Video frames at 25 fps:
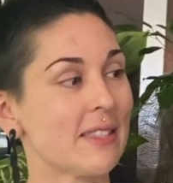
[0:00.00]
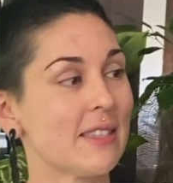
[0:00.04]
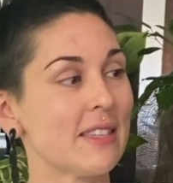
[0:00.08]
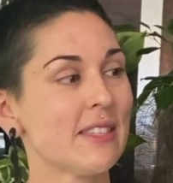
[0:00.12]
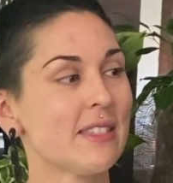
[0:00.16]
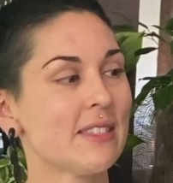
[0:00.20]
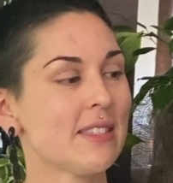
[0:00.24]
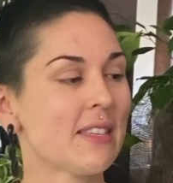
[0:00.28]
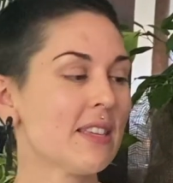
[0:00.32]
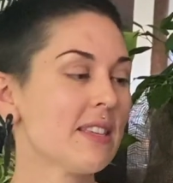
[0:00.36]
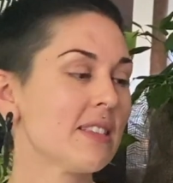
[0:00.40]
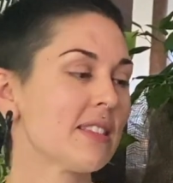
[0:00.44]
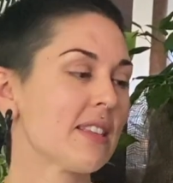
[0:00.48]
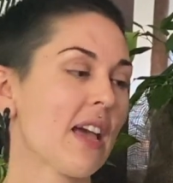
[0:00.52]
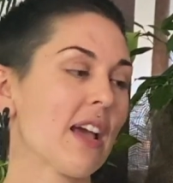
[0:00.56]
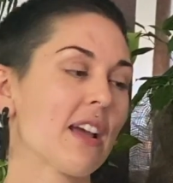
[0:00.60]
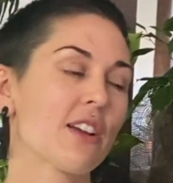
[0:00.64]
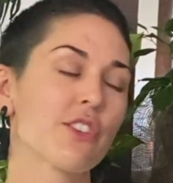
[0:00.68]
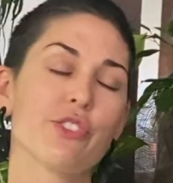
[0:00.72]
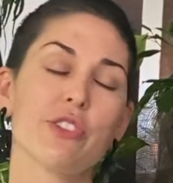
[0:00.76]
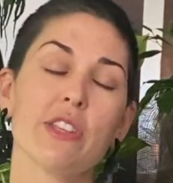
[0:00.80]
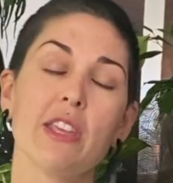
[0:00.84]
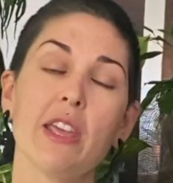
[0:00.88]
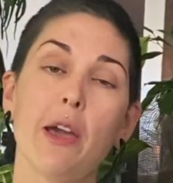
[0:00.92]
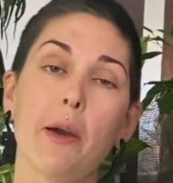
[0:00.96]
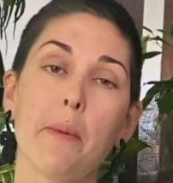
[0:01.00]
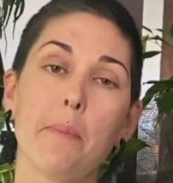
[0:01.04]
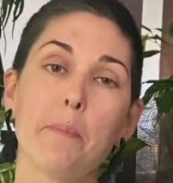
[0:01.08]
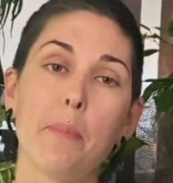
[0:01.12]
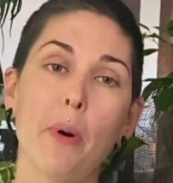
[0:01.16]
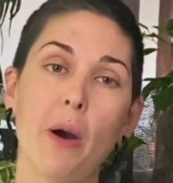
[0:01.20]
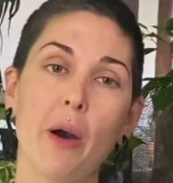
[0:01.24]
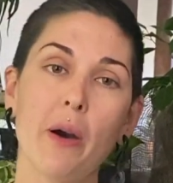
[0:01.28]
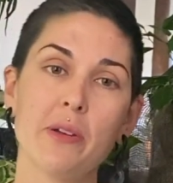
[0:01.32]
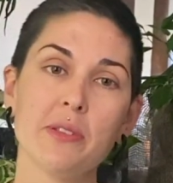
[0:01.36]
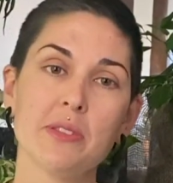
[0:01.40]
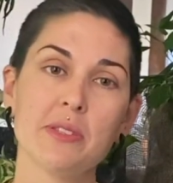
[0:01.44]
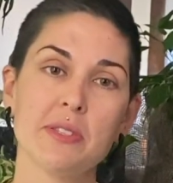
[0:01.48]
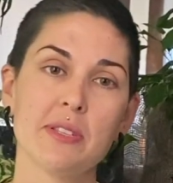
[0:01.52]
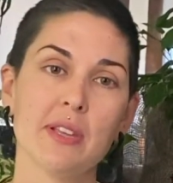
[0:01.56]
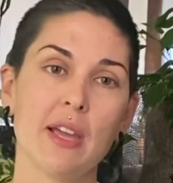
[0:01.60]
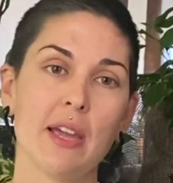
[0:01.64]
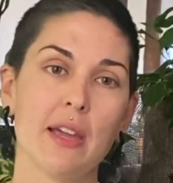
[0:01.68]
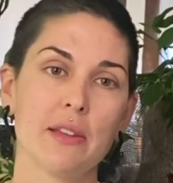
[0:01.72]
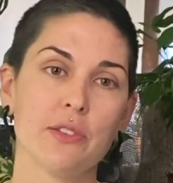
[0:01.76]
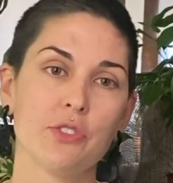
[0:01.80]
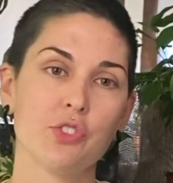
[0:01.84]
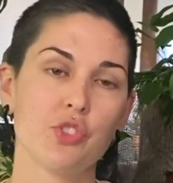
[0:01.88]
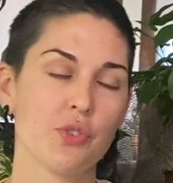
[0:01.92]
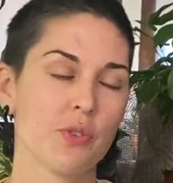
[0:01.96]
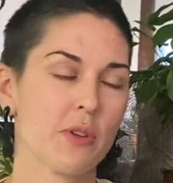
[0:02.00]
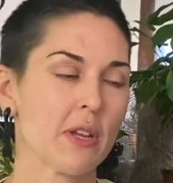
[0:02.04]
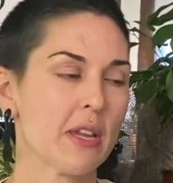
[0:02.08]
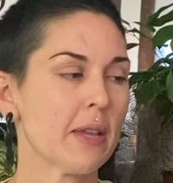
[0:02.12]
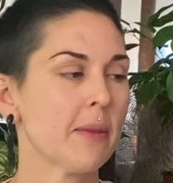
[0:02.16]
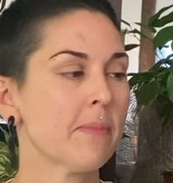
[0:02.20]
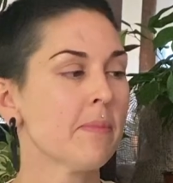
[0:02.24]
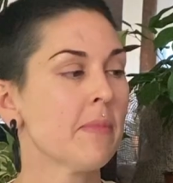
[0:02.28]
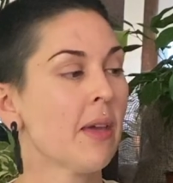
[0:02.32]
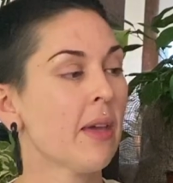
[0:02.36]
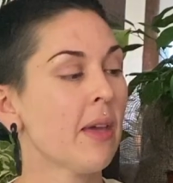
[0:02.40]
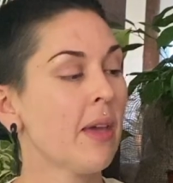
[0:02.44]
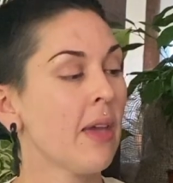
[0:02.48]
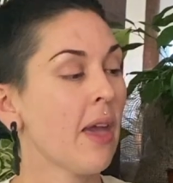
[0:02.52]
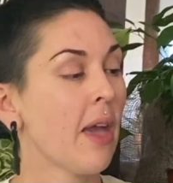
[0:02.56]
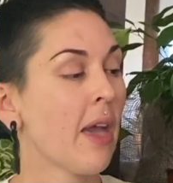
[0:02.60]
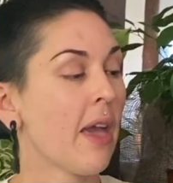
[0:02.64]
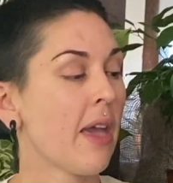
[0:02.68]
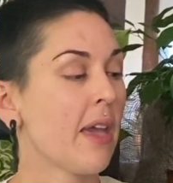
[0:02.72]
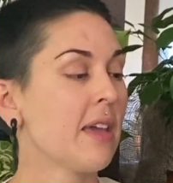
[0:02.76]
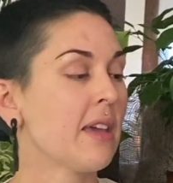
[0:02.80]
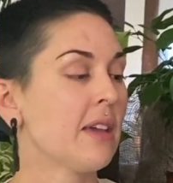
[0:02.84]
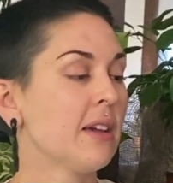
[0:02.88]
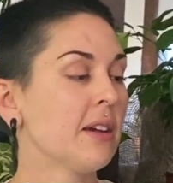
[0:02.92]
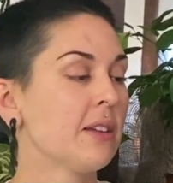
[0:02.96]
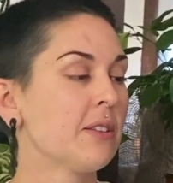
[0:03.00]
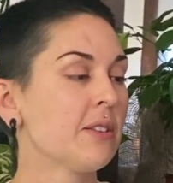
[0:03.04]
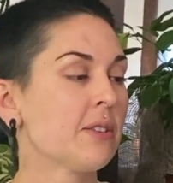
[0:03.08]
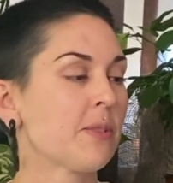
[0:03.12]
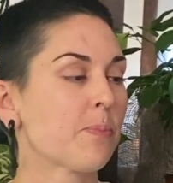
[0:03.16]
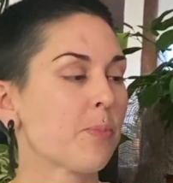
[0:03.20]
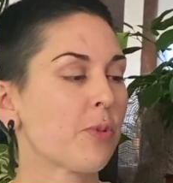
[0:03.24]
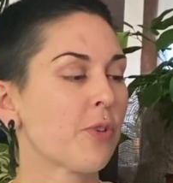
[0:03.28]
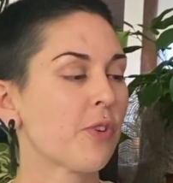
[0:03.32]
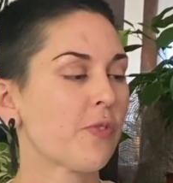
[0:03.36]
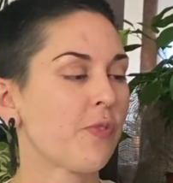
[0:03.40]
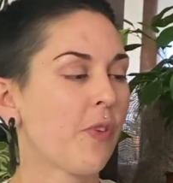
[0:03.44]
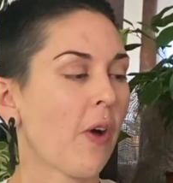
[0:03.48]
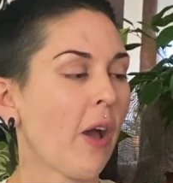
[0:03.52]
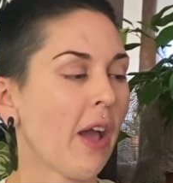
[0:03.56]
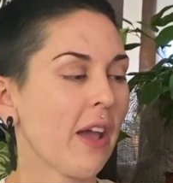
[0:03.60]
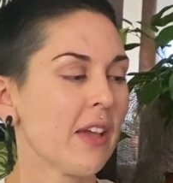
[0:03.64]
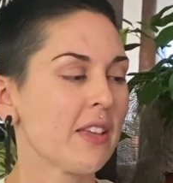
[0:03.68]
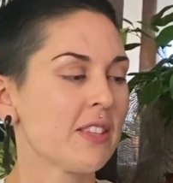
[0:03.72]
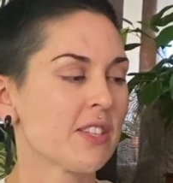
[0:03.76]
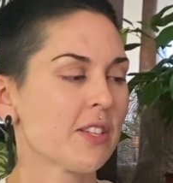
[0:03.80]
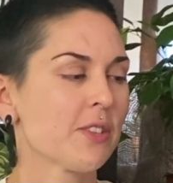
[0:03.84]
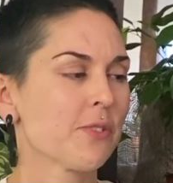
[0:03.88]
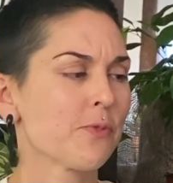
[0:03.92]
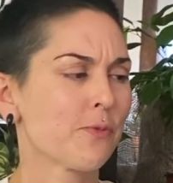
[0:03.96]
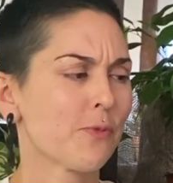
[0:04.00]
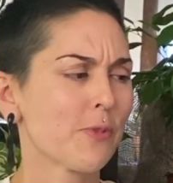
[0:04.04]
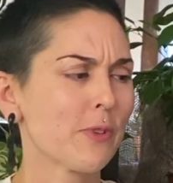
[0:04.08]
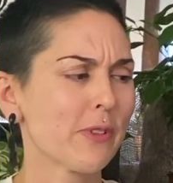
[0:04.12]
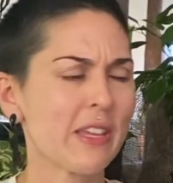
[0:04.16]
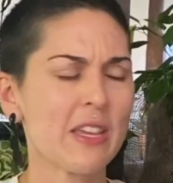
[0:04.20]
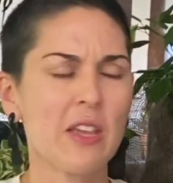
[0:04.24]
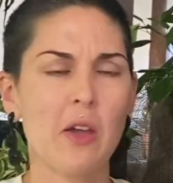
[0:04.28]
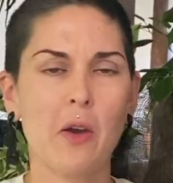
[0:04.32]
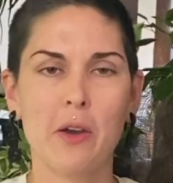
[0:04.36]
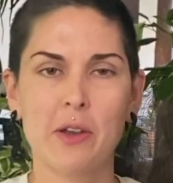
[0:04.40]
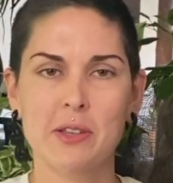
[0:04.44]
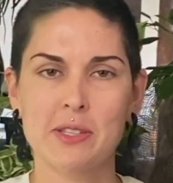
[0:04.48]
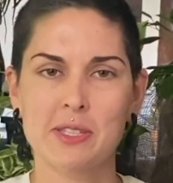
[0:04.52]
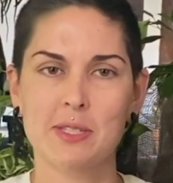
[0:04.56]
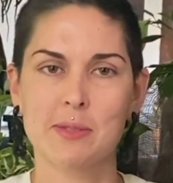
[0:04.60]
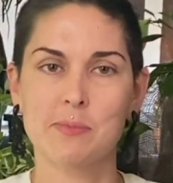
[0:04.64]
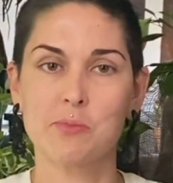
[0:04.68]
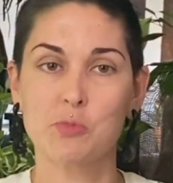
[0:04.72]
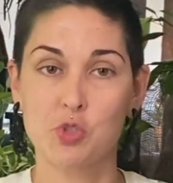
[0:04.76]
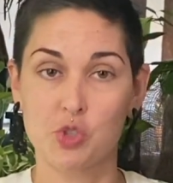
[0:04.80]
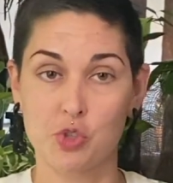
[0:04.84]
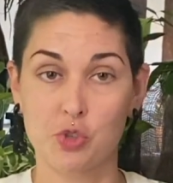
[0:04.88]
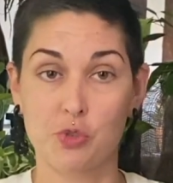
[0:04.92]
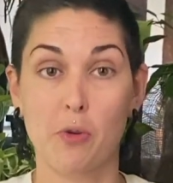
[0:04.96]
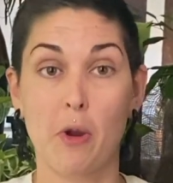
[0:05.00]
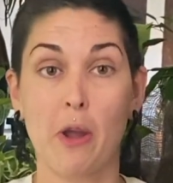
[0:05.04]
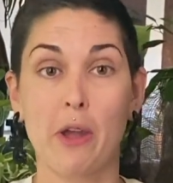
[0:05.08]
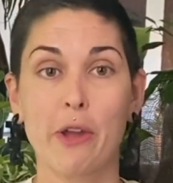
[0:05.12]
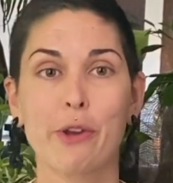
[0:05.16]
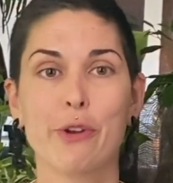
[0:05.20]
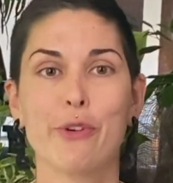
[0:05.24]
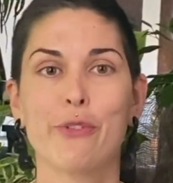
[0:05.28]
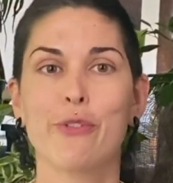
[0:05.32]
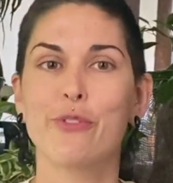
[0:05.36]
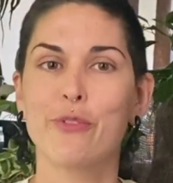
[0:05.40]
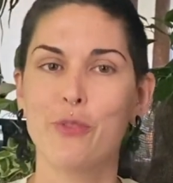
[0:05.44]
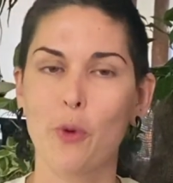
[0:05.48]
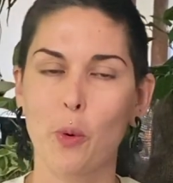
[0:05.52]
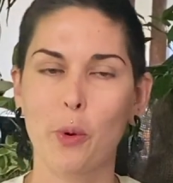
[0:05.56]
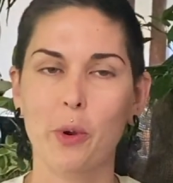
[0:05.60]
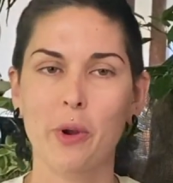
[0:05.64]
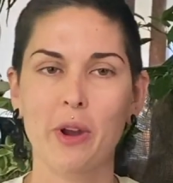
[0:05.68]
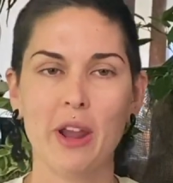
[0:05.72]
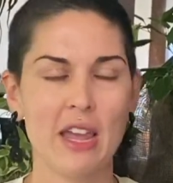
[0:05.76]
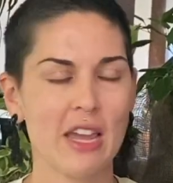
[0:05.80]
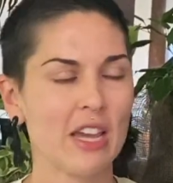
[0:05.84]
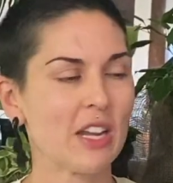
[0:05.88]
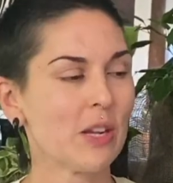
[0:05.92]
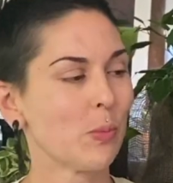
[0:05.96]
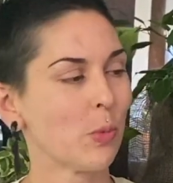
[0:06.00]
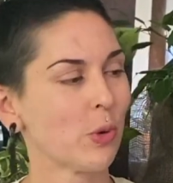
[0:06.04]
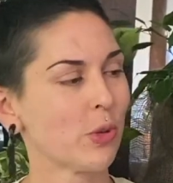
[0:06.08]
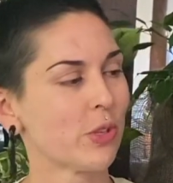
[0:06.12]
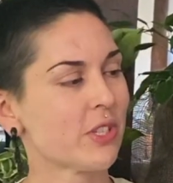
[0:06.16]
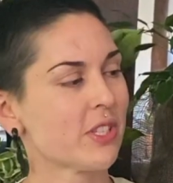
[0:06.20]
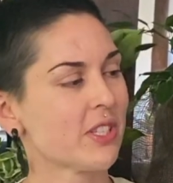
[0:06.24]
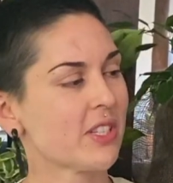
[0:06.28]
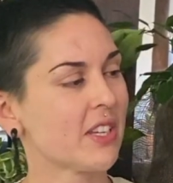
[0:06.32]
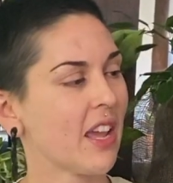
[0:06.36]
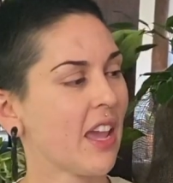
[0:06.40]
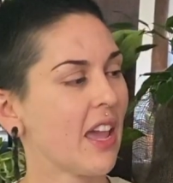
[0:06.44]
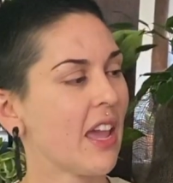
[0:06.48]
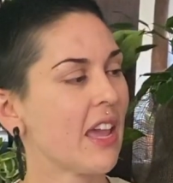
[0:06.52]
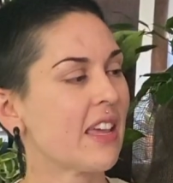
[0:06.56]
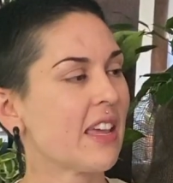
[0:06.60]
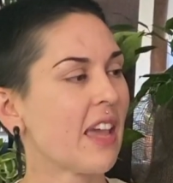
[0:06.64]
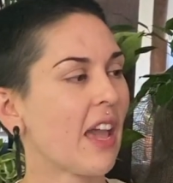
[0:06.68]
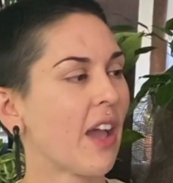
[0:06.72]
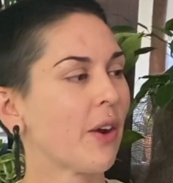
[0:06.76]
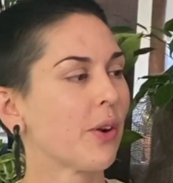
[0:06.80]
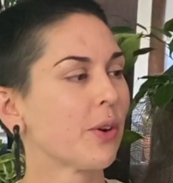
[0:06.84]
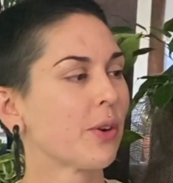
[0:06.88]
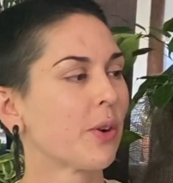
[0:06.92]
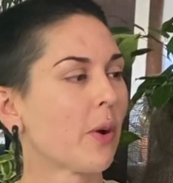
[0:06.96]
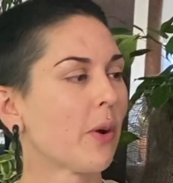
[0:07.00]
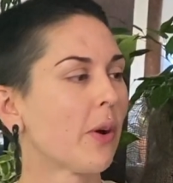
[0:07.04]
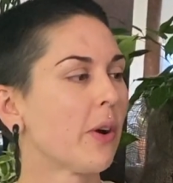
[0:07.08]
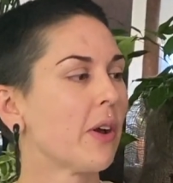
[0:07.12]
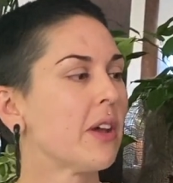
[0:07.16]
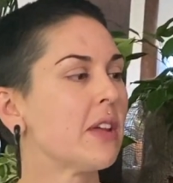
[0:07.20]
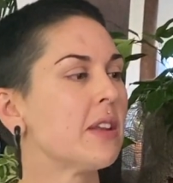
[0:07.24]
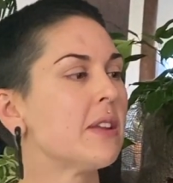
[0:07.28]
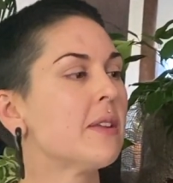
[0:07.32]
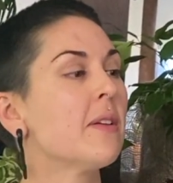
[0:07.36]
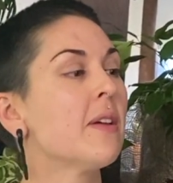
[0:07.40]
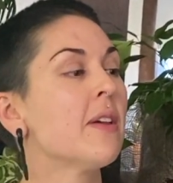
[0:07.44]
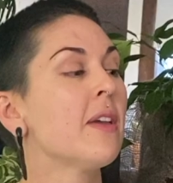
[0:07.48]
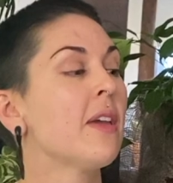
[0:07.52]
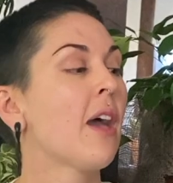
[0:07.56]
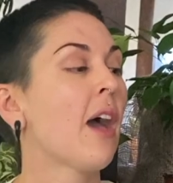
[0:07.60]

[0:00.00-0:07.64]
This is actually a bonsai tree and provides a really awesome trunk for animals to hang out on.